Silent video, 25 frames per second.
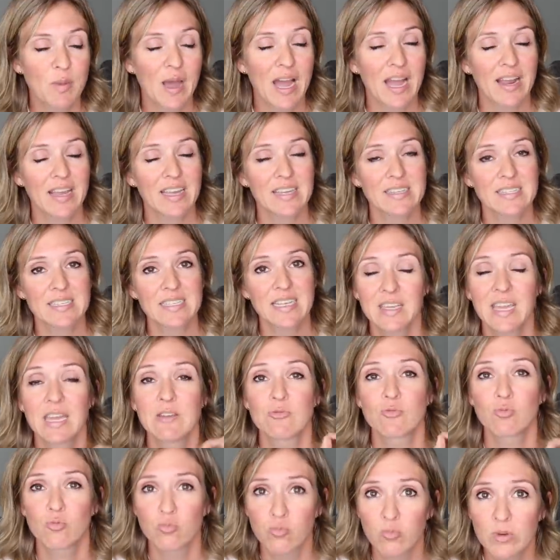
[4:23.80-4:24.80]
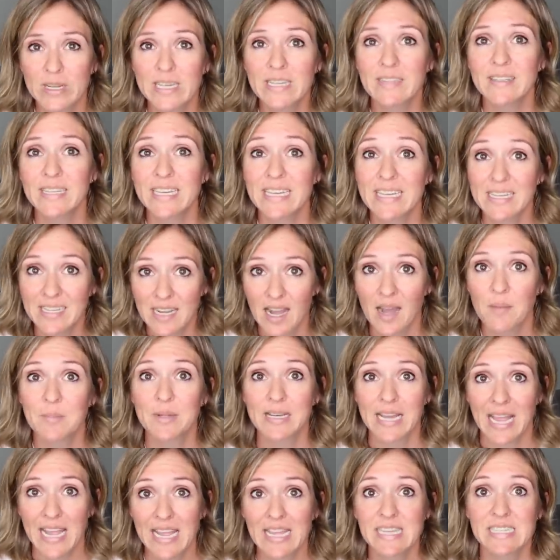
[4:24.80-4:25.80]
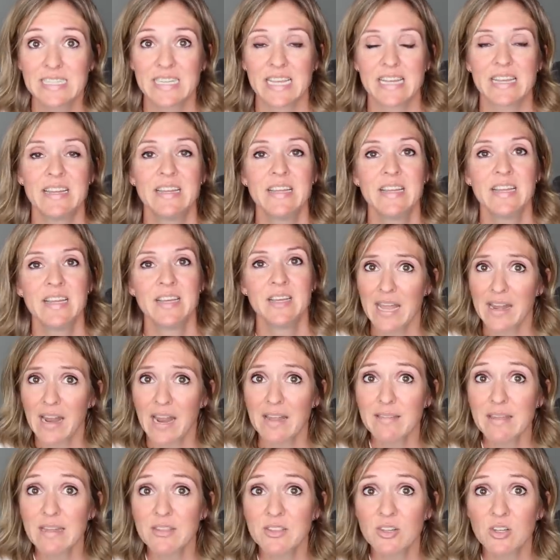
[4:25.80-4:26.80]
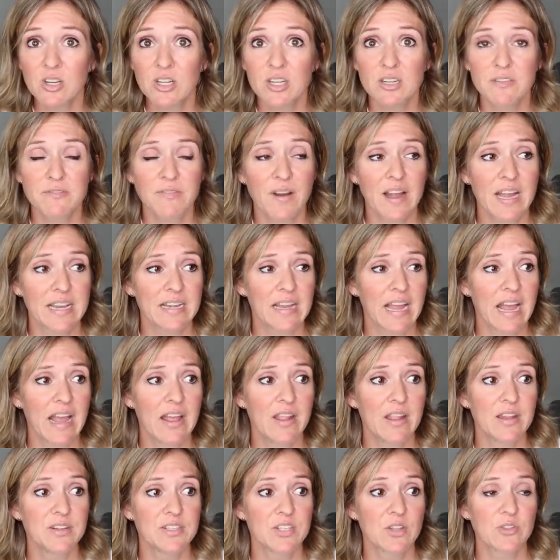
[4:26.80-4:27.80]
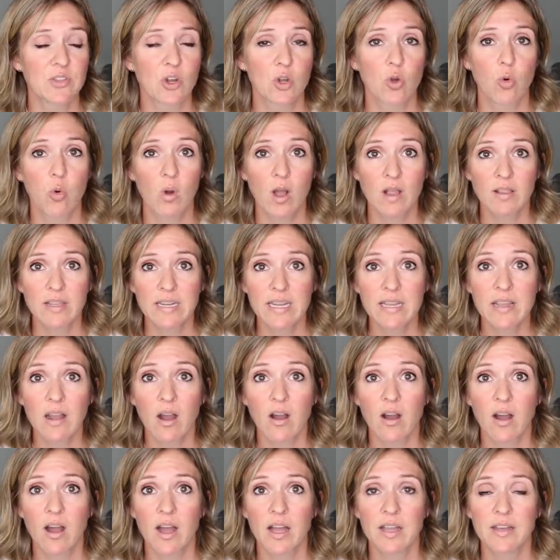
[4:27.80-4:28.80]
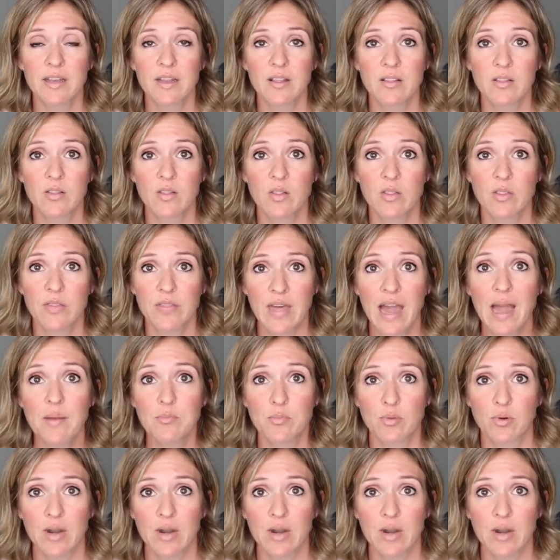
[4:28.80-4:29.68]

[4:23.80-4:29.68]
packets can really come in handy. And I think they're a good find, and the quality on that